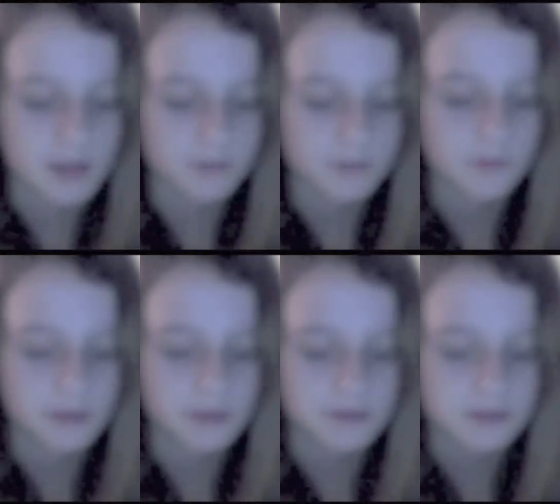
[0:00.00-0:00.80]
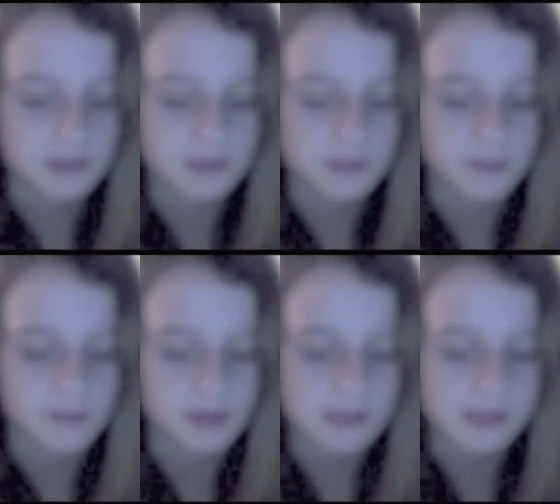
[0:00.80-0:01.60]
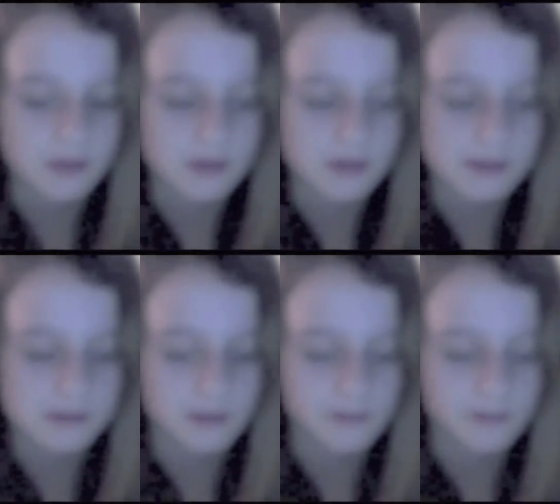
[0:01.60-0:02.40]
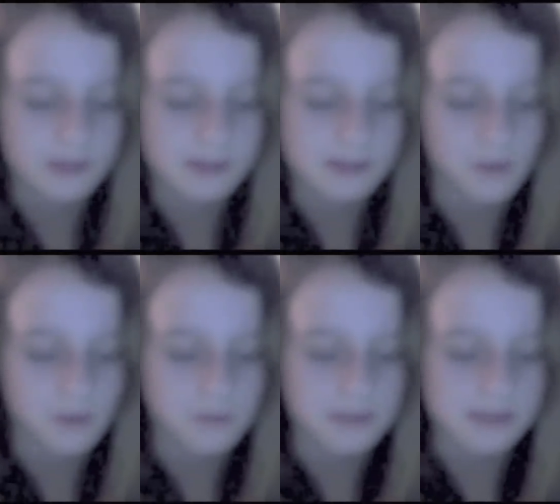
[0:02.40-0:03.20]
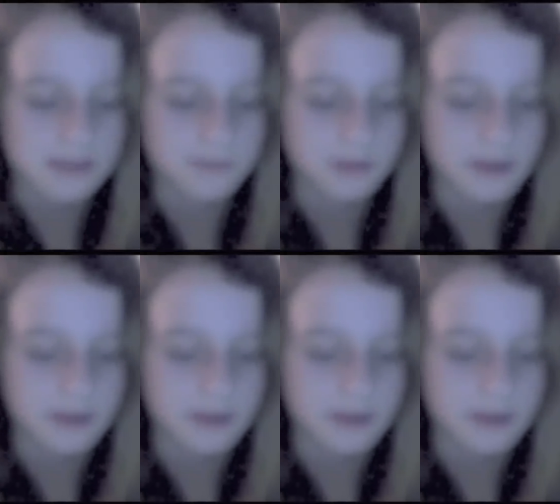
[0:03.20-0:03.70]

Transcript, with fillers: So, in this video, I'm going to show you how to take on these conspiracy